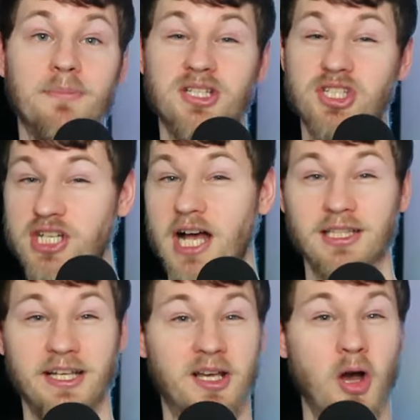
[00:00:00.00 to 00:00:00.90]

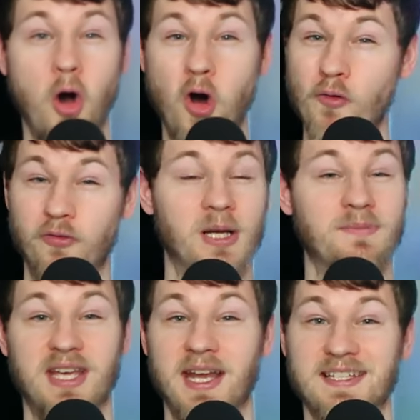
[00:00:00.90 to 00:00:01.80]
Majelic, hopefully
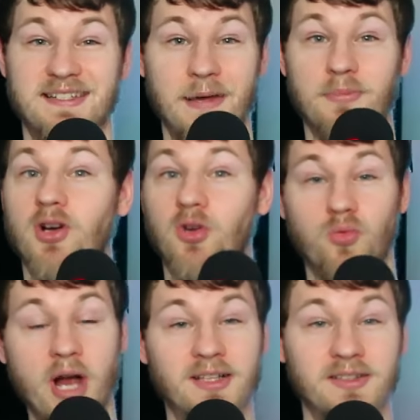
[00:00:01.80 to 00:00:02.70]
I'm saying his name
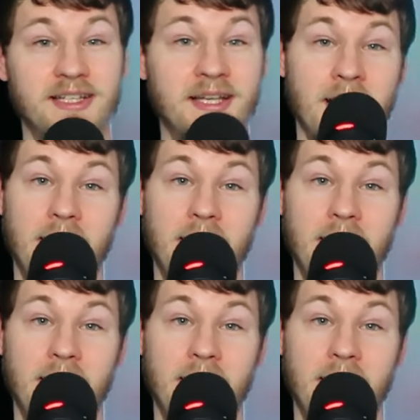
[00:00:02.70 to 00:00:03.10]
correctly,